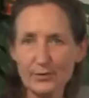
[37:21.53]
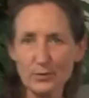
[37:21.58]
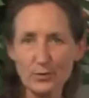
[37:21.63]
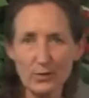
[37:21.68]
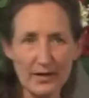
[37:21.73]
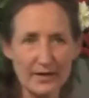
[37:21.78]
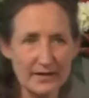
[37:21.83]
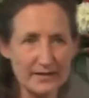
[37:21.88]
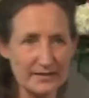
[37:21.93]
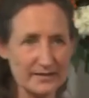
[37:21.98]
the
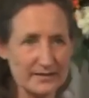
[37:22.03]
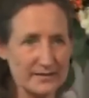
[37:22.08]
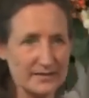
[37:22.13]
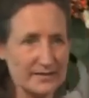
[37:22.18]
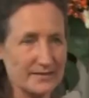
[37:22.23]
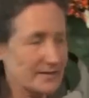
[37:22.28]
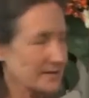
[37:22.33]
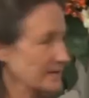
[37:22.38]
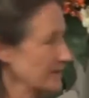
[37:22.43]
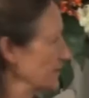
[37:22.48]

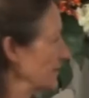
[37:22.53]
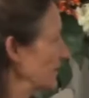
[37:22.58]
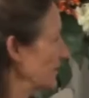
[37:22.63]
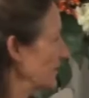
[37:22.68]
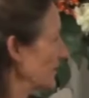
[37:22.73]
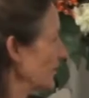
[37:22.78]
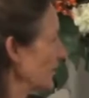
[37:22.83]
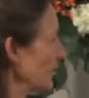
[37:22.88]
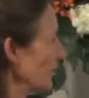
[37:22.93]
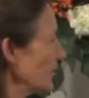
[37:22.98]
waste?
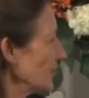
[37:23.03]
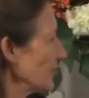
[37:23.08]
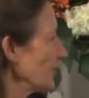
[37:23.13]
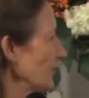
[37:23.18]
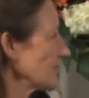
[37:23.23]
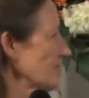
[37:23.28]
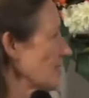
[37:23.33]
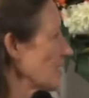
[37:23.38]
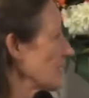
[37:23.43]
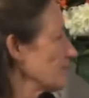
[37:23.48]

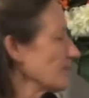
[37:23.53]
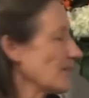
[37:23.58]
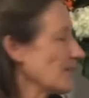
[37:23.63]
Your own